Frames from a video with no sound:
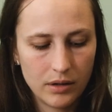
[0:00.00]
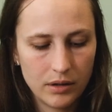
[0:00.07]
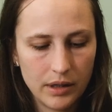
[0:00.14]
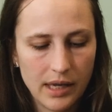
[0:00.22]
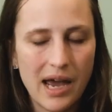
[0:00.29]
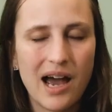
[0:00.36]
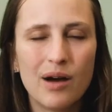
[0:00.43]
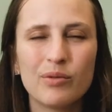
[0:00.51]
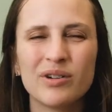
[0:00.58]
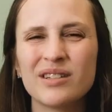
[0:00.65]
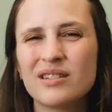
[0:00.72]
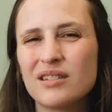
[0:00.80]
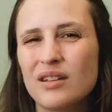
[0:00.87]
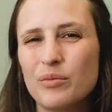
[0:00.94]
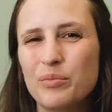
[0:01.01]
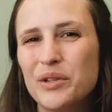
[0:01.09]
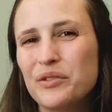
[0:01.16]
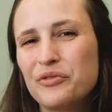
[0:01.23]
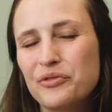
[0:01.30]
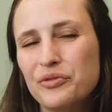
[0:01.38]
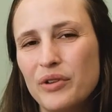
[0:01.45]
yeah, I was a bit
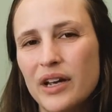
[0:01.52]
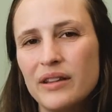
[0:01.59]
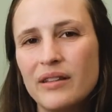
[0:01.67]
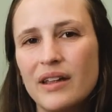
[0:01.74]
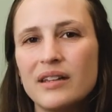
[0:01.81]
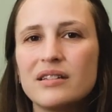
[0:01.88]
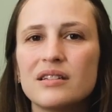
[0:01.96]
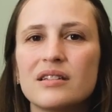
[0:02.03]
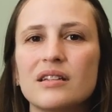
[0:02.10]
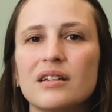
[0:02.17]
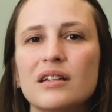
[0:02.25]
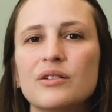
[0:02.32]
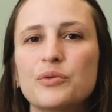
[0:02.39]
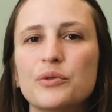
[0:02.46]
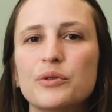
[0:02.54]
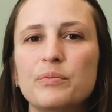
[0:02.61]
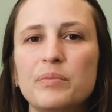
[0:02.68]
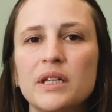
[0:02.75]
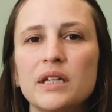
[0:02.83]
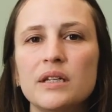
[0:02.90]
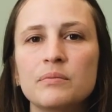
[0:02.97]
afraid that it would
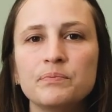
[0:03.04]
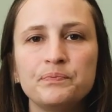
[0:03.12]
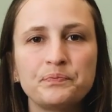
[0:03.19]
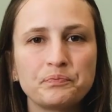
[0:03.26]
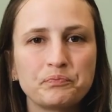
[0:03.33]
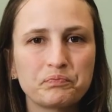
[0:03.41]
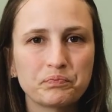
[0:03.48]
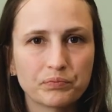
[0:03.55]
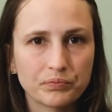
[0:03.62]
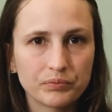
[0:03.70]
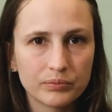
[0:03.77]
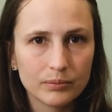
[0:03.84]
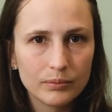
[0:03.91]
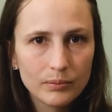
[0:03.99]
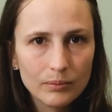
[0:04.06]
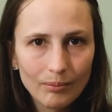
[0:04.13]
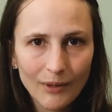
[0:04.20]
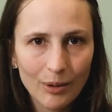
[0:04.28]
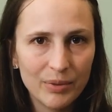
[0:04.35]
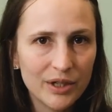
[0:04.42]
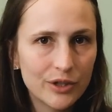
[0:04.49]
be
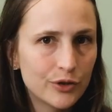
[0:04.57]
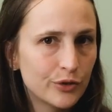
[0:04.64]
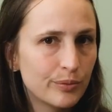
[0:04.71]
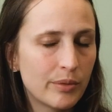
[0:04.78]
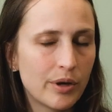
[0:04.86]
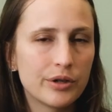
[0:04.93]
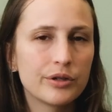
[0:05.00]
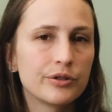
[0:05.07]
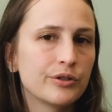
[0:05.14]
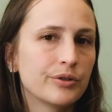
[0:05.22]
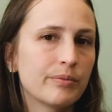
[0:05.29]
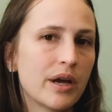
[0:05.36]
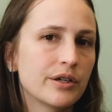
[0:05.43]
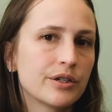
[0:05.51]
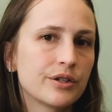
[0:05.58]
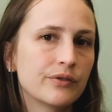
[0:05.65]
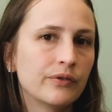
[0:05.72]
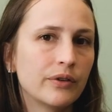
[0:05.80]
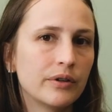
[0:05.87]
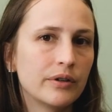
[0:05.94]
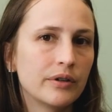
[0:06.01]
a bit too much
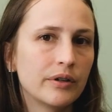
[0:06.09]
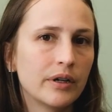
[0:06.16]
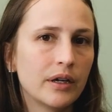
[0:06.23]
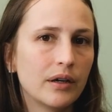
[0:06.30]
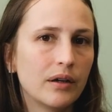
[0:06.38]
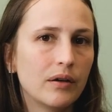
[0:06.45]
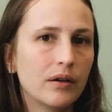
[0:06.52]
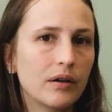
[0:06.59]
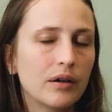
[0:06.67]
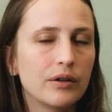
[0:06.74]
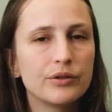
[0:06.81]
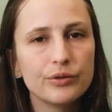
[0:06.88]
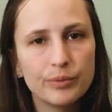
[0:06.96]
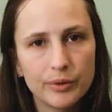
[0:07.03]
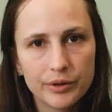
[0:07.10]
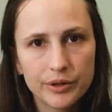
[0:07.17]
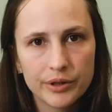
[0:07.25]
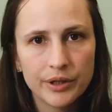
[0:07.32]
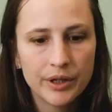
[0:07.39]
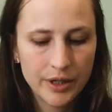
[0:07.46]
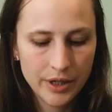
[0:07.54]
for a
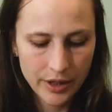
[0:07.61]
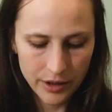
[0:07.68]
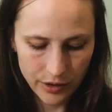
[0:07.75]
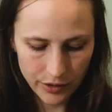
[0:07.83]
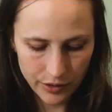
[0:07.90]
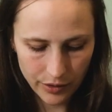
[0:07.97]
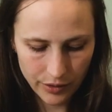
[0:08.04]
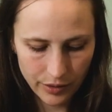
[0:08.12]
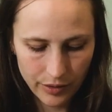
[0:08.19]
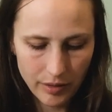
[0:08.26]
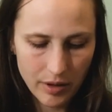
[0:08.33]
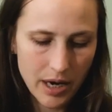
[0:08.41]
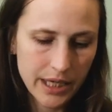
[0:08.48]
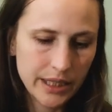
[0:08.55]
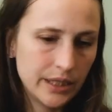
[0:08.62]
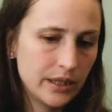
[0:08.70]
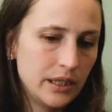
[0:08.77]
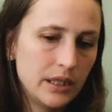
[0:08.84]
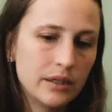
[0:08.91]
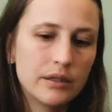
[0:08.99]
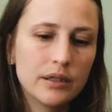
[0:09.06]
newborn, so I need
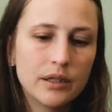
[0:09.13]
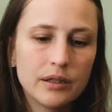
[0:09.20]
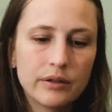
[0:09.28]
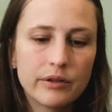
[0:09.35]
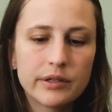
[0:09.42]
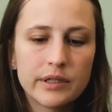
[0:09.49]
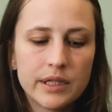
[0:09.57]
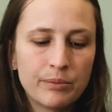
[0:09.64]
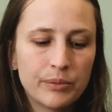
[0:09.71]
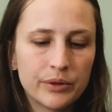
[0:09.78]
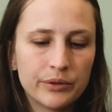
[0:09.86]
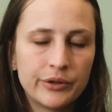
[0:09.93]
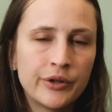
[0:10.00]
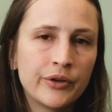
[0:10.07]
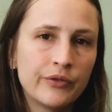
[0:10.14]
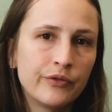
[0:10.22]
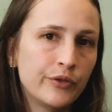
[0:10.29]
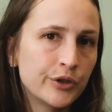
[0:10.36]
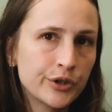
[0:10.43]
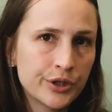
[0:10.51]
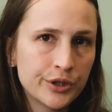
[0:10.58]
the simpler
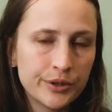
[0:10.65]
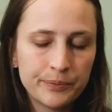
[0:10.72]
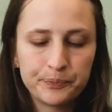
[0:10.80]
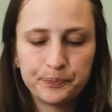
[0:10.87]
version.